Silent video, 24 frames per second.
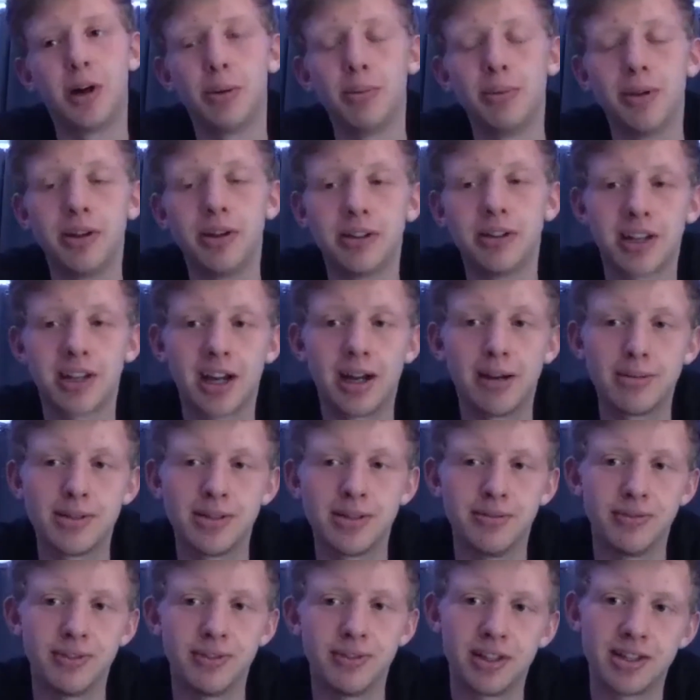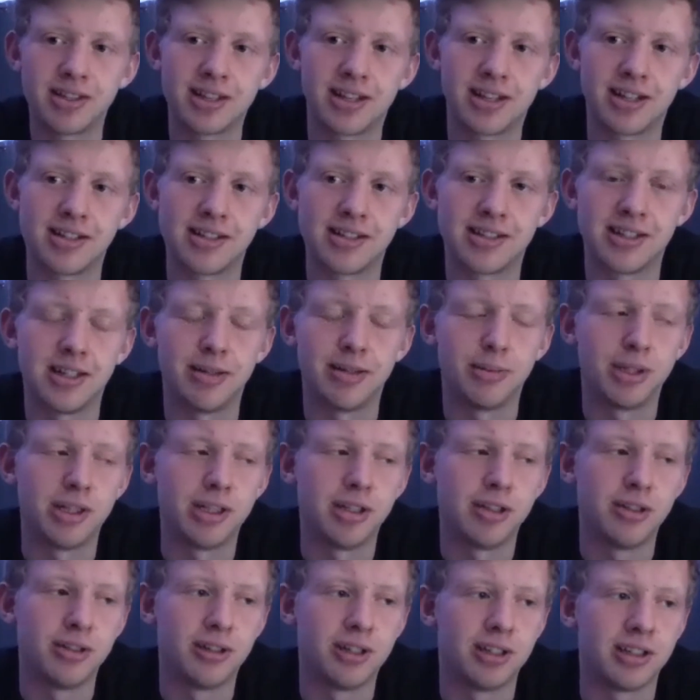the captain for the tennis team at
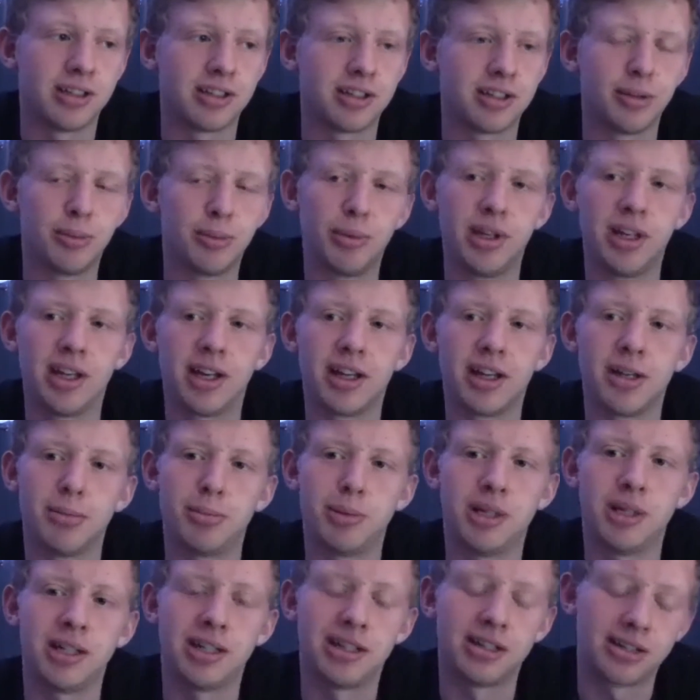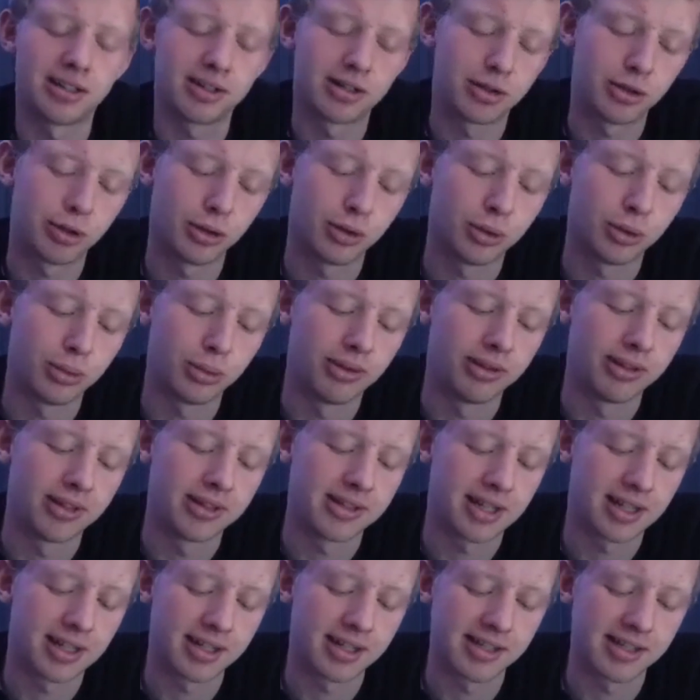uni, and we had a big call with the
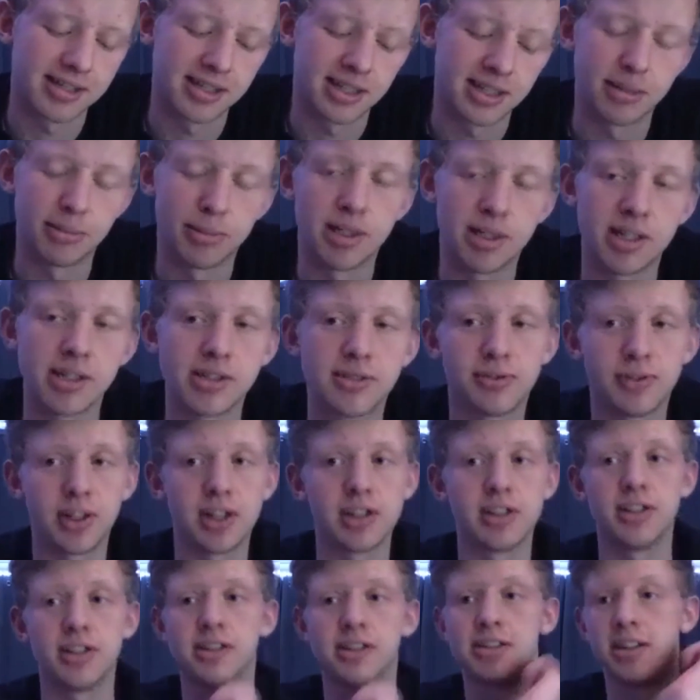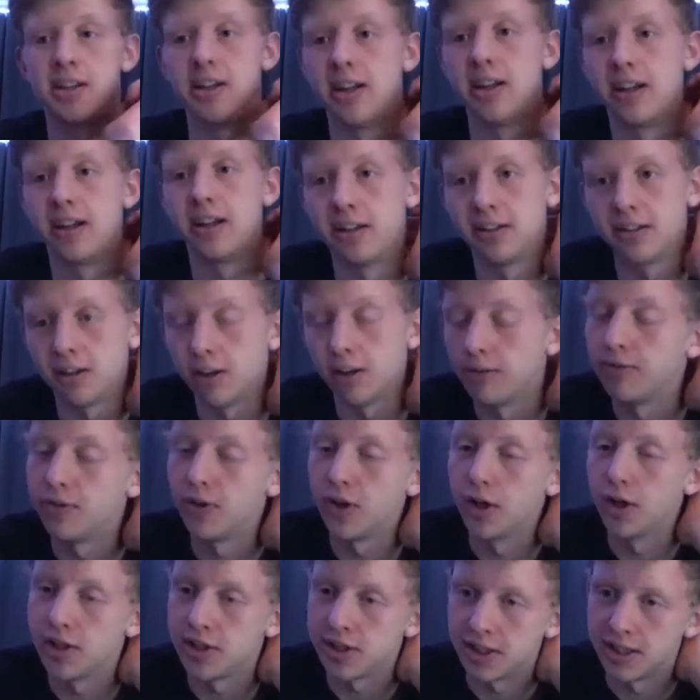tennis team, and there's freshers there, like
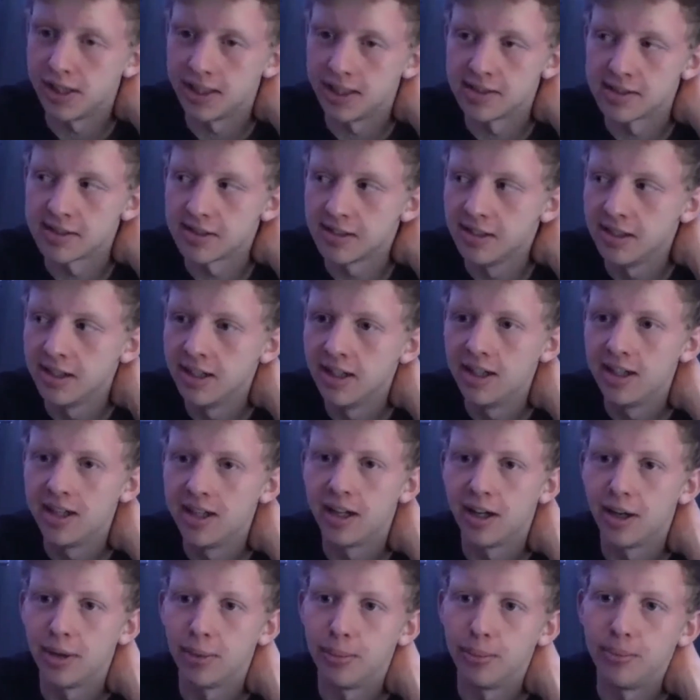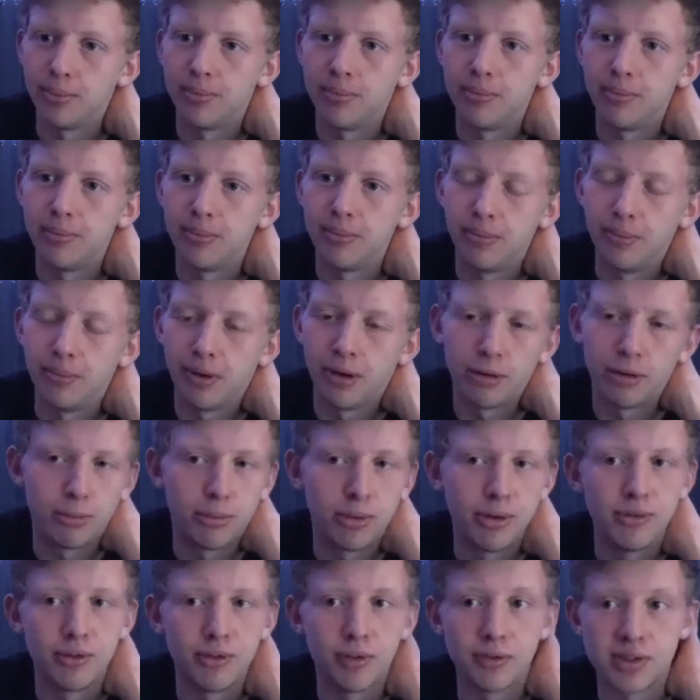first years, and
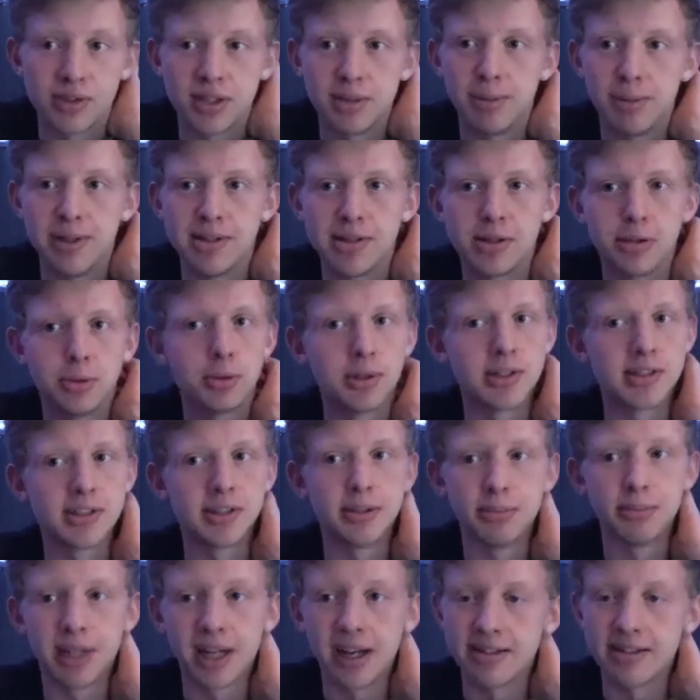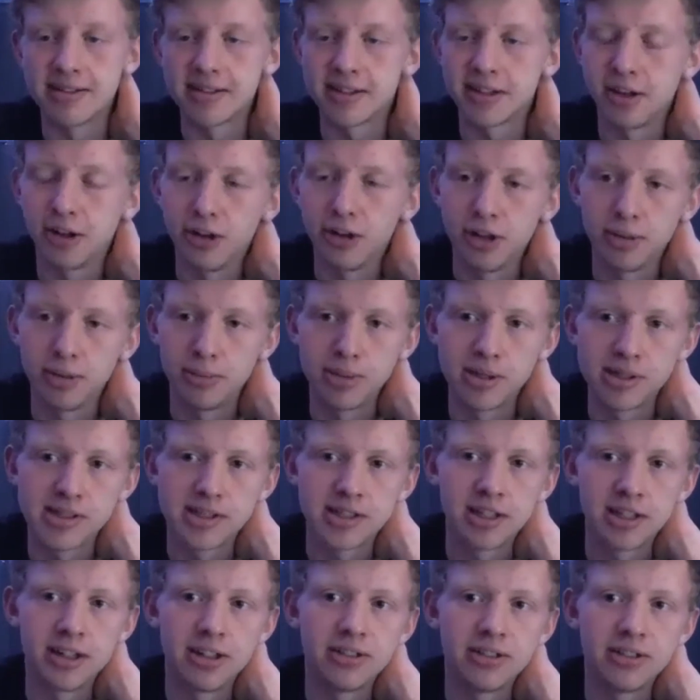we've obviously been talking to them, getting to know them and
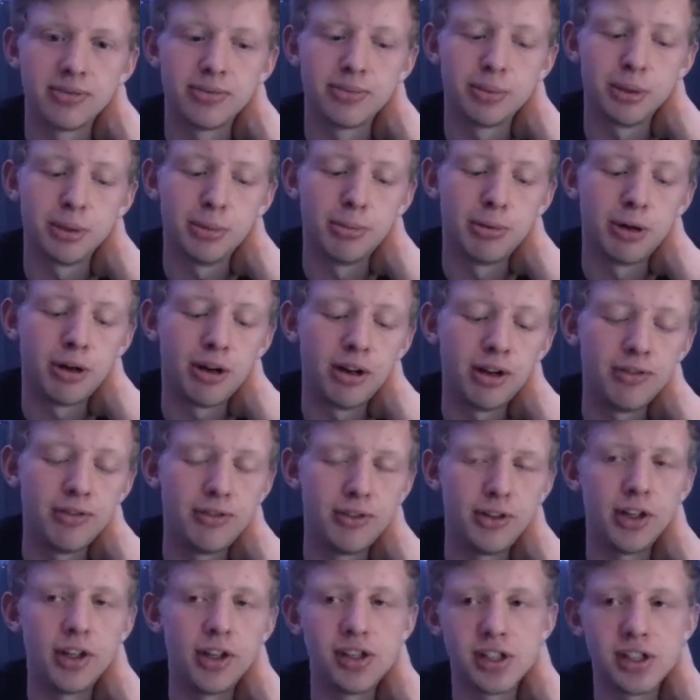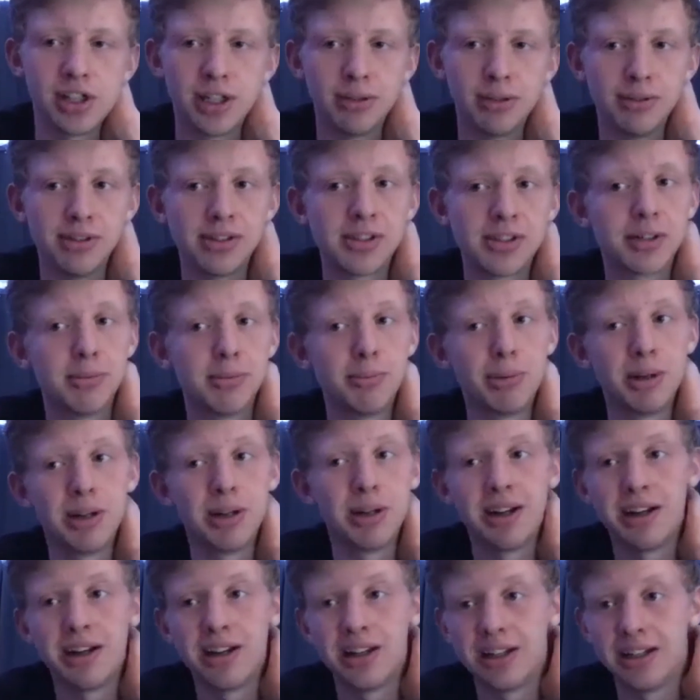stuff. But my first year was
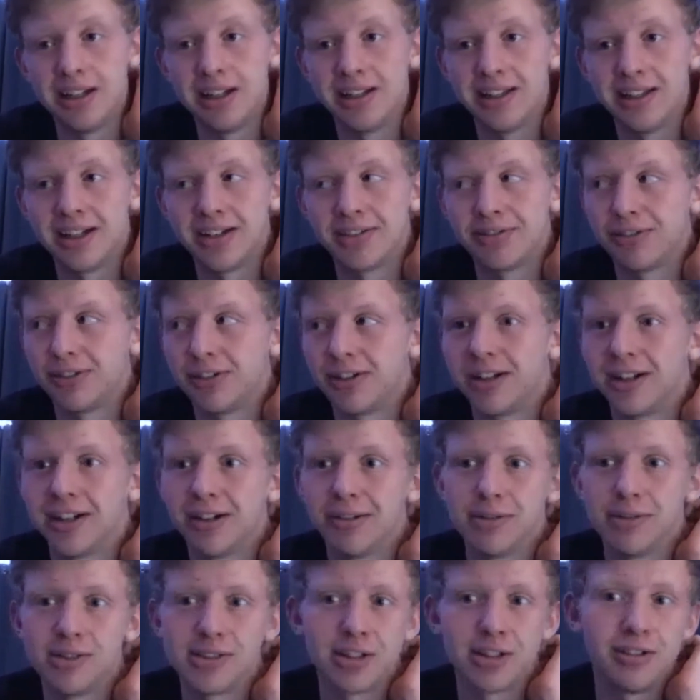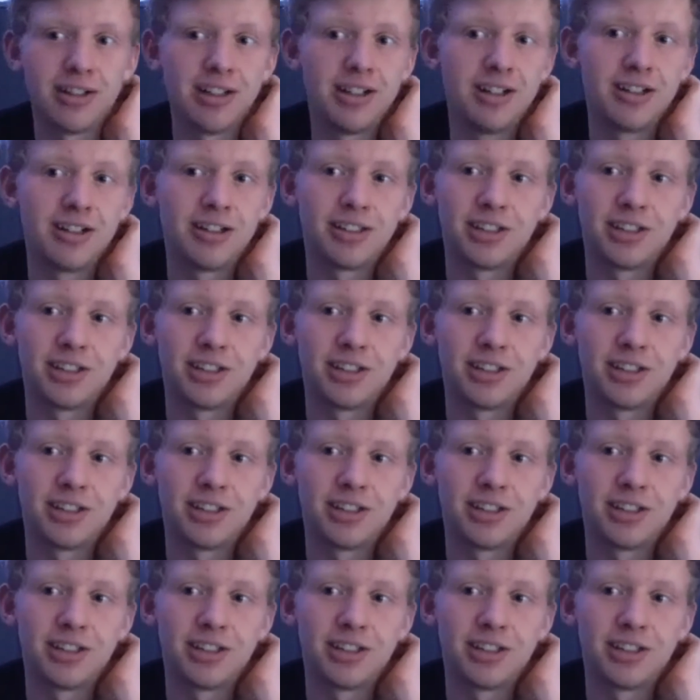completely different, and it was only last